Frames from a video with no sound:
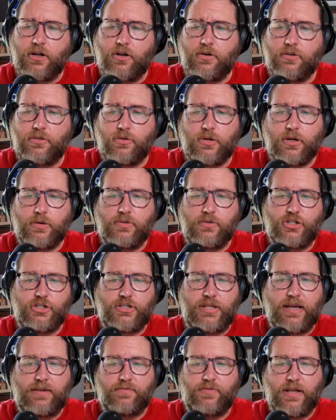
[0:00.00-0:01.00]
through, we
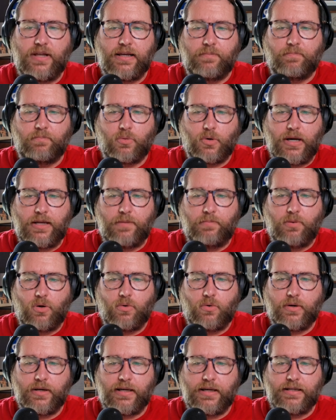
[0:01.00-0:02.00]
just have like
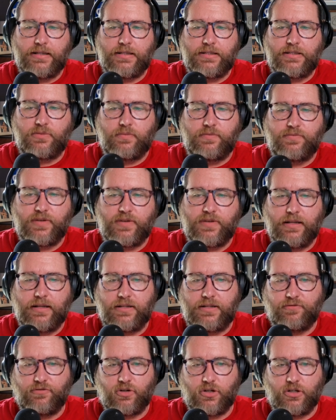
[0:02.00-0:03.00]
breakpoints, got
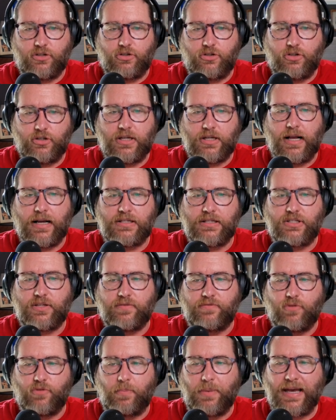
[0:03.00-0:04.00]
different kinds
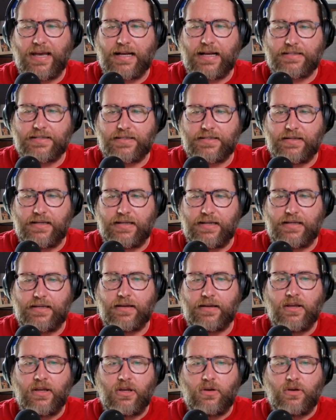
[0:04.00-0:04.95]
of opacity,